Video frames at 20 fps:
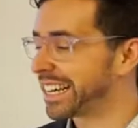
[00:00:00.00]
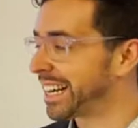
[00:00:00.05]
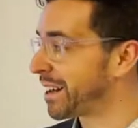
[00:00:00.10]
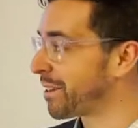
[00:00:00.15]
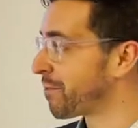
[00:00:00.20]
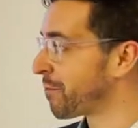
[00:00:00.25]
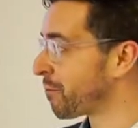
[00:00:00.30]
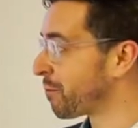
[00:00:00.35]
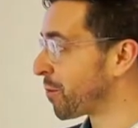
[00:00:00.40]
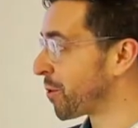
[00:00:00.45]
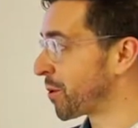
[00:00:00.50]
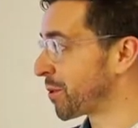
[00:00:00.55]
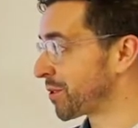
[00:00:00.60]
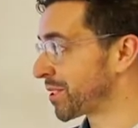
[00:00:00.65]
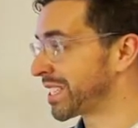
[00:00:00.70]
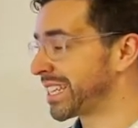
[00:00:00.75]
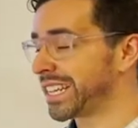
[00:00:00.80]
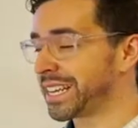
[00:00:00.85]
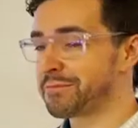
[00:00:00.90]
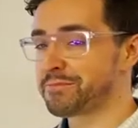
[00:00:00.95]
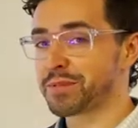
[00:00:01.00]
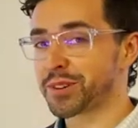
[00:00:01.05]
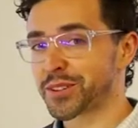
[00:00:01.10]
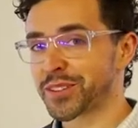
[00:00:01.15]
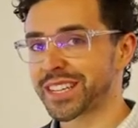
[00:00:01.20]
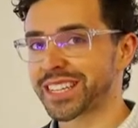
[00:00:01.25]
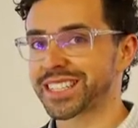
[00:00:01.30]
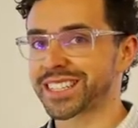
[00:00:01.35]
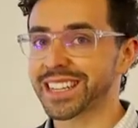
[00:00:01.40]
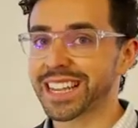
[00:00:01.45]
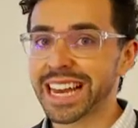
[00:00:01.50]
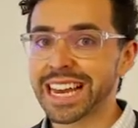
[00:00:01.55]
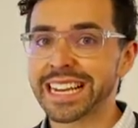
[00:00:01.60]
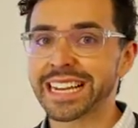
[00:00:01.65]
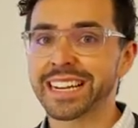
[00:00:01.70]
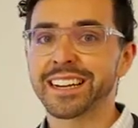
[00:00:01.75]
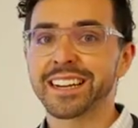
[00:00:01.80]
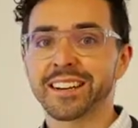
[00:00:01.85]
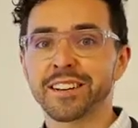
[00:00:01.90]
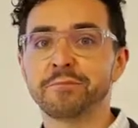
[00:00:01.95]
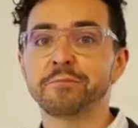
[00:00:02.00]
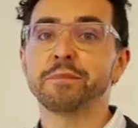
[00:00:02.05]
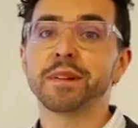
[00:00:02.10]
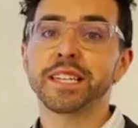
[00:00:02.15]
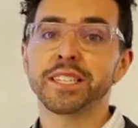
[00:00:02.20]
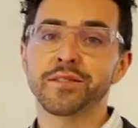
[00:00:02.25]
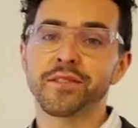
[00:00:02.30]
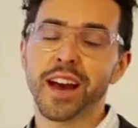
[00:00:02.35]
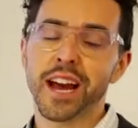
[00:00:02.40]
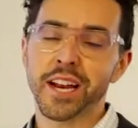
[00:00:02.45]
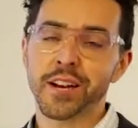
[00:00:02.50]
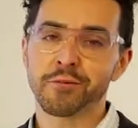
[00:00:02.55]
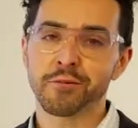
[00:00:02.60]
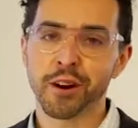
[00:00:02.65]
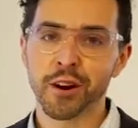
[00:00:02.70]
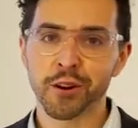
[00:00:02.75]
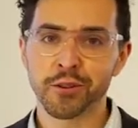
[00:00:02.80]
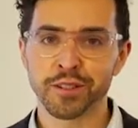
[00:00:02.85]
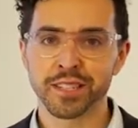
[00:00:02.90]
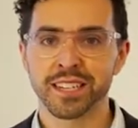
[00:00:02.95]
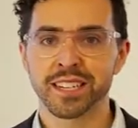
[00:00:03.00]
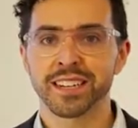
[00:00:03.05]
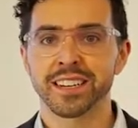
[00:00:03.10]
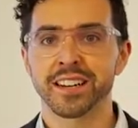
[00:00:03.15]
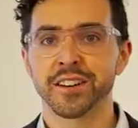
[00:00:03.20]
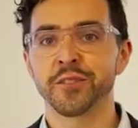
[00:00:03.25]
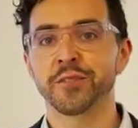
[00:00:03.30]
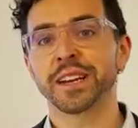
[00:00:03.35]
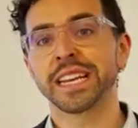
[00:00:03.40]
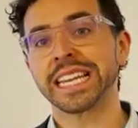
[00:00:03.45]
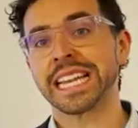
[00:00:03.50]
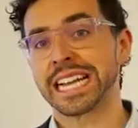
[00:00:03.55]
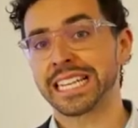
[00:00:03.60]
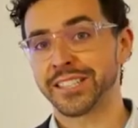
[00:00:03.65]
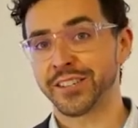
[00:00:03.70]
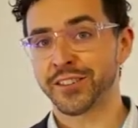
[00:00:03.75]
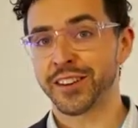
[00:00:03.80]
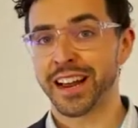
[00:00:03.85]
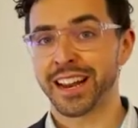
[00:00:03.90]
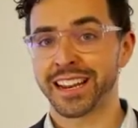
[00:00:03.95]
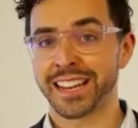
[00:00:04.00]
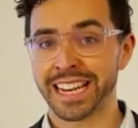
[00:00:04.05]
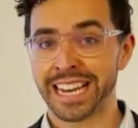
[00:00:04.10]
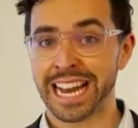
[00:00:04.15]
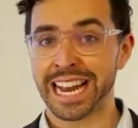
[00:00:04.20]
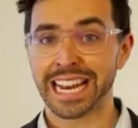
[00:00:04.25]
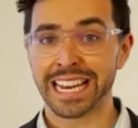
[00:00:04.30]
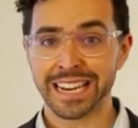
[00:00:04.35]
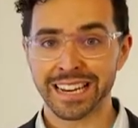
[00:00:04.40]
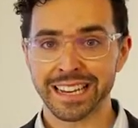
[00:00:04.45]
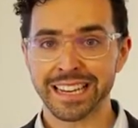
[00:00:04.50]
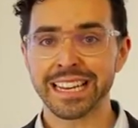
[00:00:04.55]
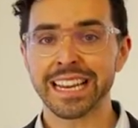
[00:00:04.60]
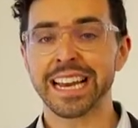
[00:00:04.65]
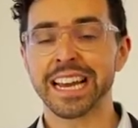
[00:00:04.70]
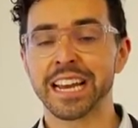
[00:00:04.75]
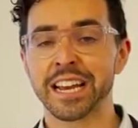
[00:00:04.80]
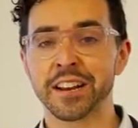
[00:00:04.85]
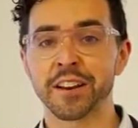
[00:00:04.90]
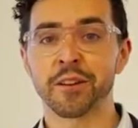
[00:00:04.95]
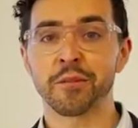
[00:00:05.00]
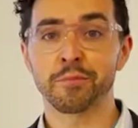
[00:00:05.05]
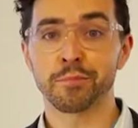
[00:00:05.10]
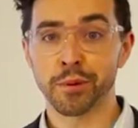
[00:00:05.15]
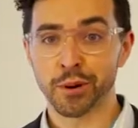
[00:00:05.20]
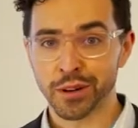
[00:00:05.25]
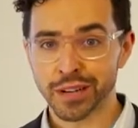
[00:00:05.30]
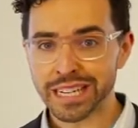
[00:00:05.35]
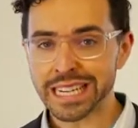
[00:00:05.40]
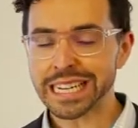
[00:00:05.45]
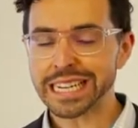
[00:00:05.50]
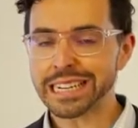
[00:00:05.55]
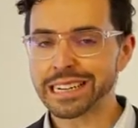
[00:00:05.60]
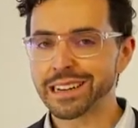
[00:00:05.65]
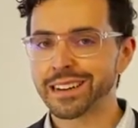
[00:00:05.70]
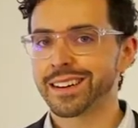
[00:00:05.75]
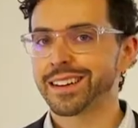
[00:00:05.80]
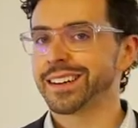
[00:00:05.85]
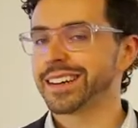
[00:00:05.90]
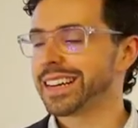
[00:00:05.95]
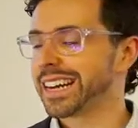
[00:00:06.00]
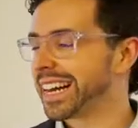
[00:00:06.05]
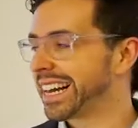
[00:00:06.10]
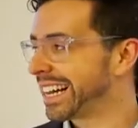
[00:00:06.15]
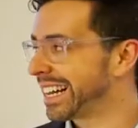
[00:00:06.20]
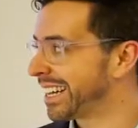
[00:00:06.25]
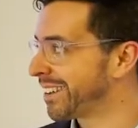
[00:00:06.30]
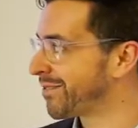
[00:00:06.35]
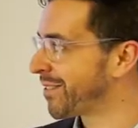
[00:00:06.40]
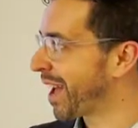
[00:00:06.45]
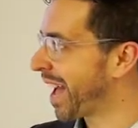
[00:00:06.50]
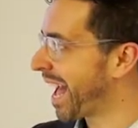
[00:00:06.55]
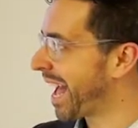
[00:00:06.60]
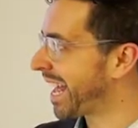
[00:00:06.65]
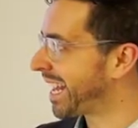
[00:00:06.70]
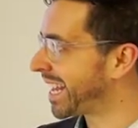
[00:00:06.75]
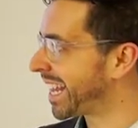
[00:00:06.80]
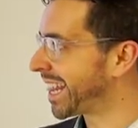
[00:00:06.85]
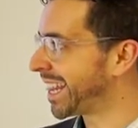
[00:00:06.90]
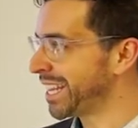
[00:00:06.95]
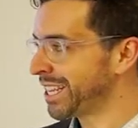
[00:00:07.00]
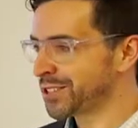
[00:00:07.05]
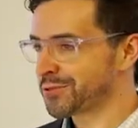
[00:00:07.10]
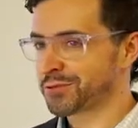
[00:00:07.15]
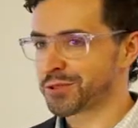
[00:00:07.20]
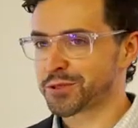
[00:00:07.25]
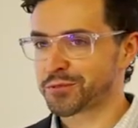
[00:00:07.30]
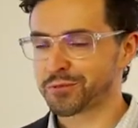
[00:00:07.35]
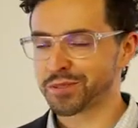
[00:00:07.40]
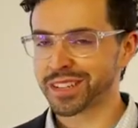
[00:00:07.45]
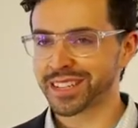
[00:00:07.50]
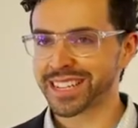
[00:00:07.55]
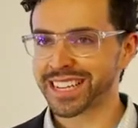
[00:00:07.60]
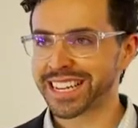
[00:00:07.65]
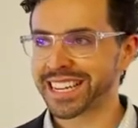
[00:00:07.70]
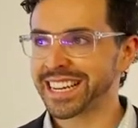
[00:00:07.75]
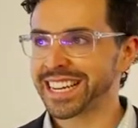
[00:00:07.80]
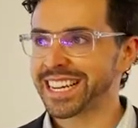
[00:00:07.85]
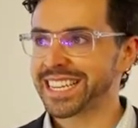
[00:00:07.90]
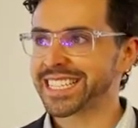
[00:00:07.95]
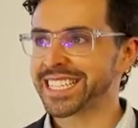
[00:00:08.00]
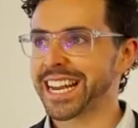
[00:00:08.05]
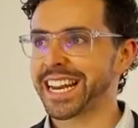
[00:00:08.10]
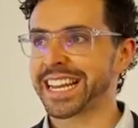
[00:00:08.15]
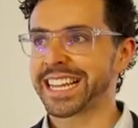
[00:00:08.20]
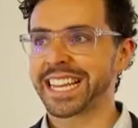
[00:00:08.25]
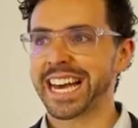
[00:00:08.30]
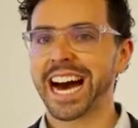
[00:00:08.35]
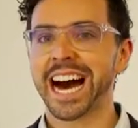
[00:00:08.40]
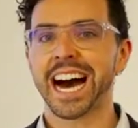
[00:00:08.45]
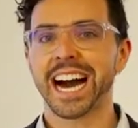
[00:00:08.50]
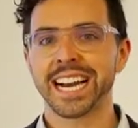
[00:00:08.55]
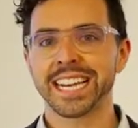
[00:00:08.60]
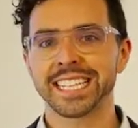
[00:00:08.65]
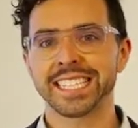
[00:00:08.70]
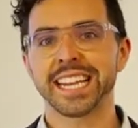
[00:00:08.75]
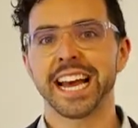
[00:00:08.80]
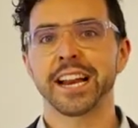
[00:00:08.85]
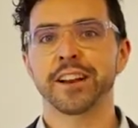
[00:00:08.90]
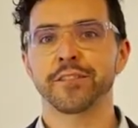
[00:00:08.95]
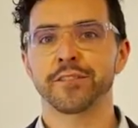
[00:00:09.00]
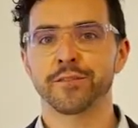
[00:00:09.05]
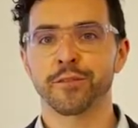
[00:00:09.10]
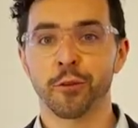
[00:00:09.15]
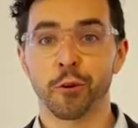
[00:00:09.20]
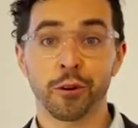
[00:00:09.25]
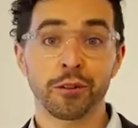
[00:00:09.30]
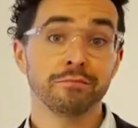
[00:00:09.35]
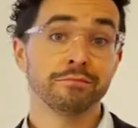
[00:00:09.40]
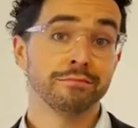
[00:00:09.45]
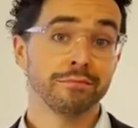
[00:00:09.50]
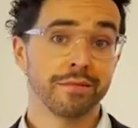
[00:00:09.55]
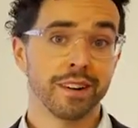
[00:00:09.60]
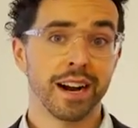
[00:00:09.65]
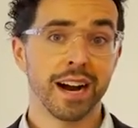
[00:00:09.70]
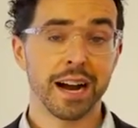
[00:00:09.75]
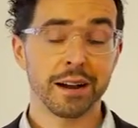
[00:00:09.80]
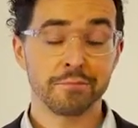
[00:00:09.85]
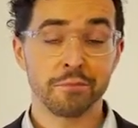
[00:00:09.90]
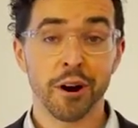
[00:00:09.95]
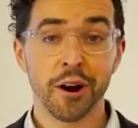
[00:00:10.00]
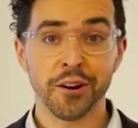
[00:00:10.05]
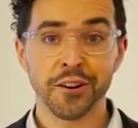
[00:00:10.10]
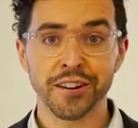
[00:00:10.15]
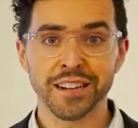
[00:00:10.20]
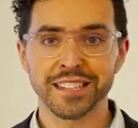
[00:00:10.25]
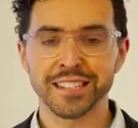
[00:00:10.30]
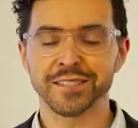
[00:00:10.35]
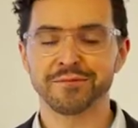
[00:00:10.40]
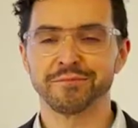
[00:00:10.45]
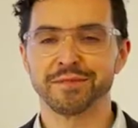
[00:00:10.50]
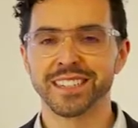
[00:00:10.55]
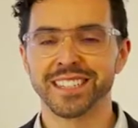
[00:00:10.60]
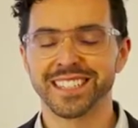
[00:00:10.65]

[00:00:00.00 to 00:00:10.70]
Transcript: uh, we were seeing buildings like Mies van der Rohe's Neue Nationalgalerie in Berlin, um, and this was really setting the high standard for high modernism.